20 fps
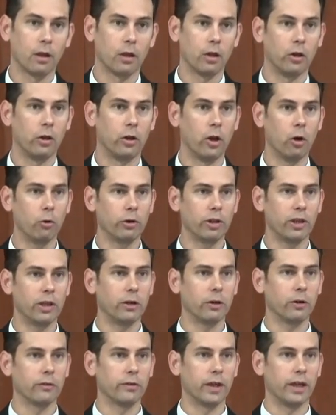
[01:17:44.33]
Note
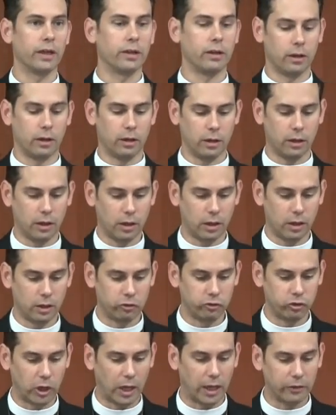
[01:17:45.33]
here that
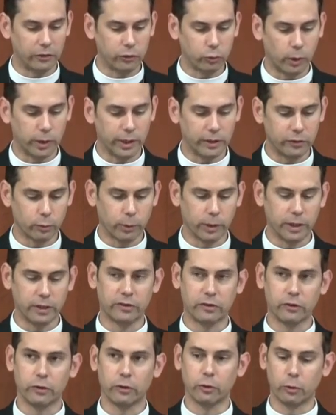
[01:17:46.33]
John 20,
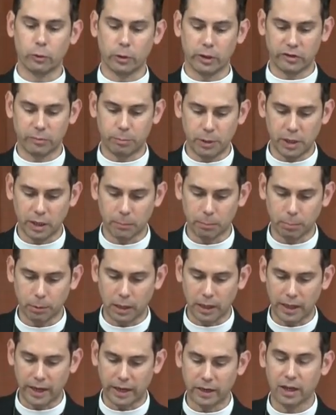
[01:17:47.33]
22 is being
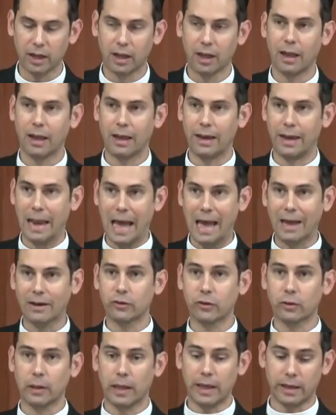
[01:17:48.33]
applied not
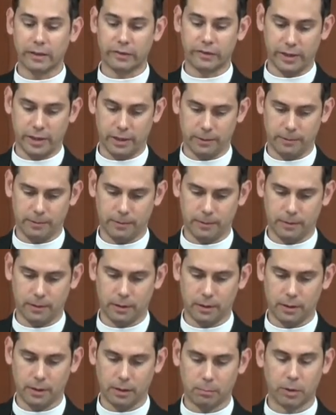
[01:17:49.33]
to laity,
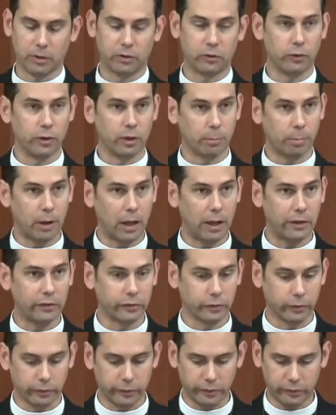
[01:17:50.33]
but to the
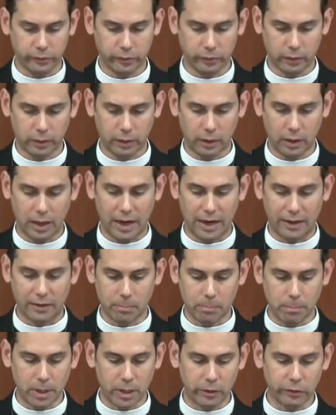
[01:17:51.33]
apostles and the
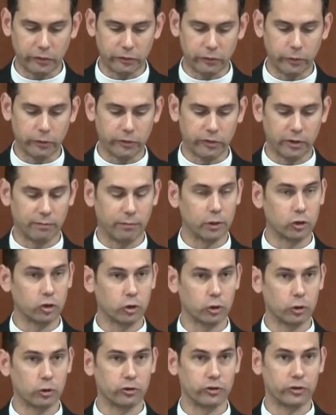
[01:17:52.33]
ministers of the
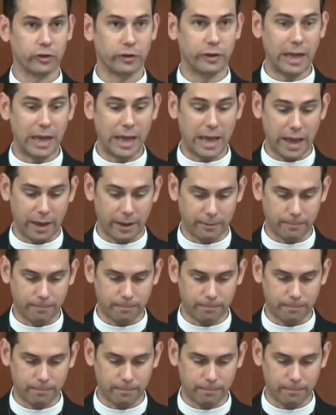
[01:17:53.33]
church today.